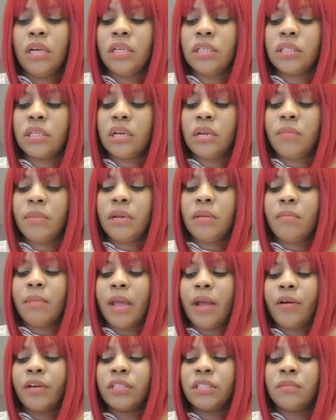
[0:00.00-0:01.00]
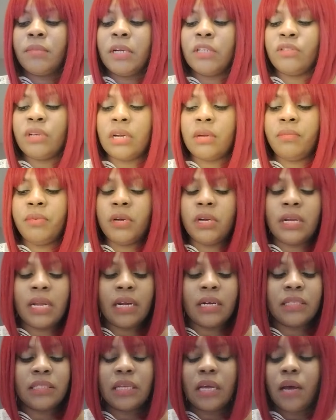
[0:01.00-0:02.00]
This could have been a marriage. Somebody tried to put a
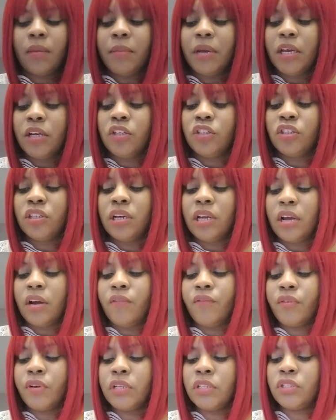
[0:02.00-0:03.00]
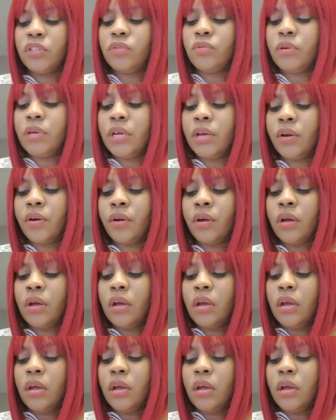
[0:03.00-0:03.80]
lot of time and energy and effort into here